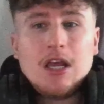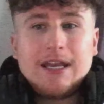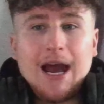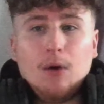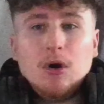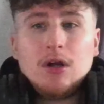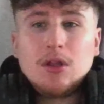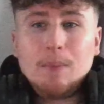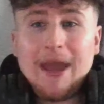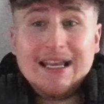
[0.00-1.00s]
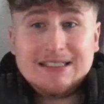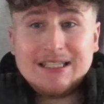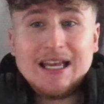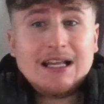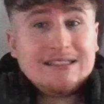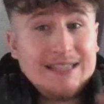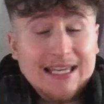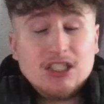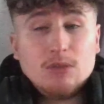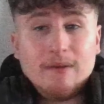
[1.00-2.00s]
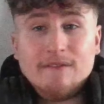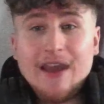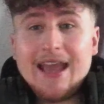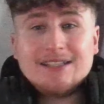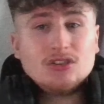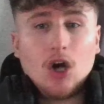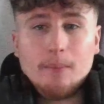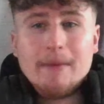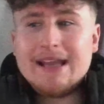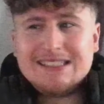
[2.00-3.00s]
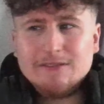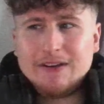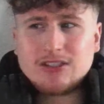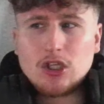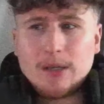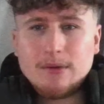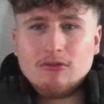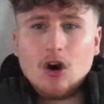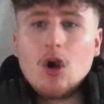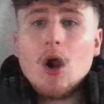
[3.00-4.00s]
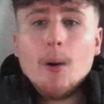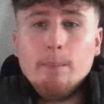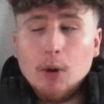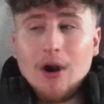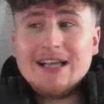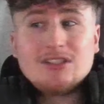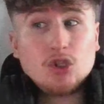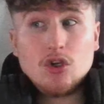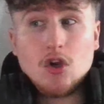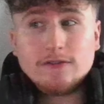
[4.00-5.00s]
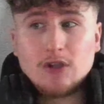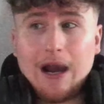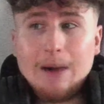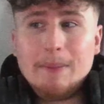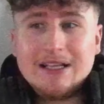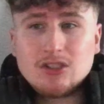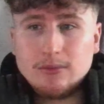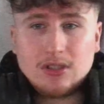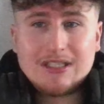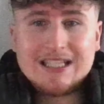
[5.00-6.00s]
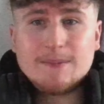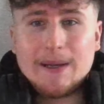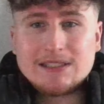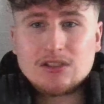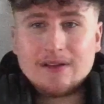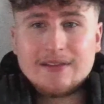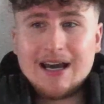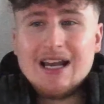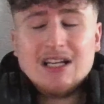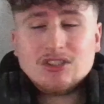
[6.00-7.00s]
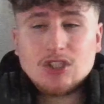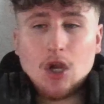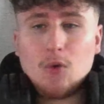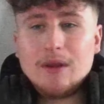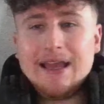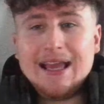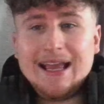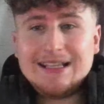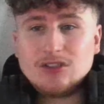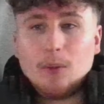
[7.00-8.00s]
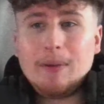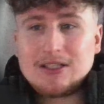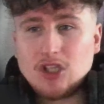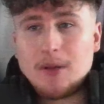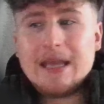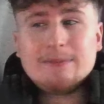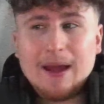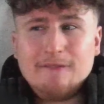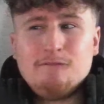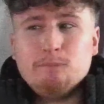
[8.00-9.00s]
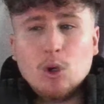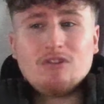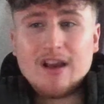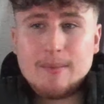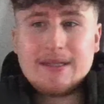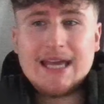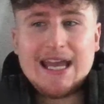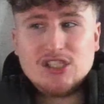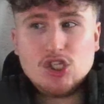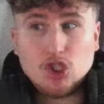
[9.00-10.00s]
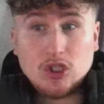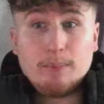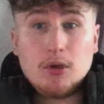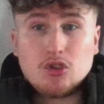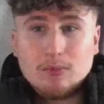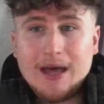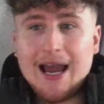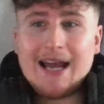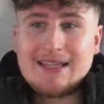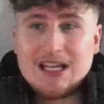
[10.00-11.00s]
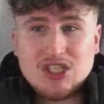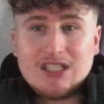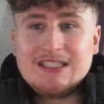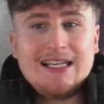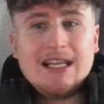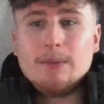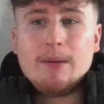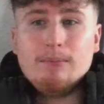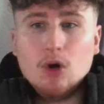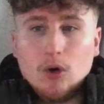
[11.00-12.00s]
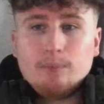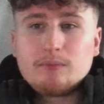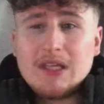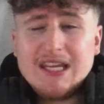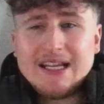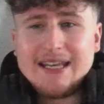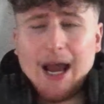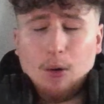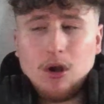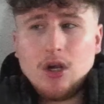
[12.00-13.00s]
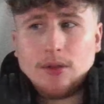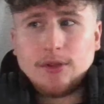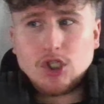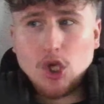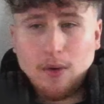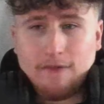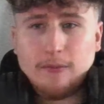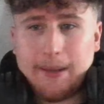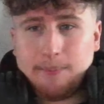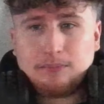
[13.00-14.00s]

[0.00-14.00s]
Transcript: Now, the pace, decent to be fair. It's not amazing fast, don't get me wrong, but it's good enough to outpace some of the centre backs, stuff like that. So, it's not bad, it's not amazing, but I would recommend the engine just to boost up that and that agility a little bit more. Now, the shooting for me.